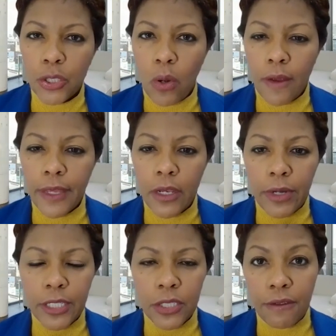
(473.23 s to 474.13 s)
or are they
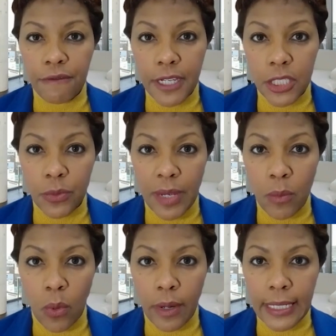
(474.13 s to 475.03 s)
going to do the fixed rate
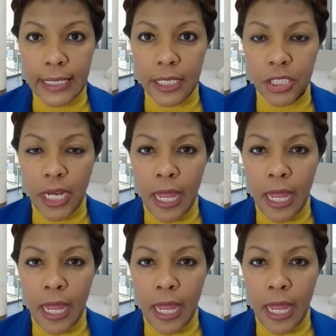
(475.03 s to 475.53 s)
mortgage?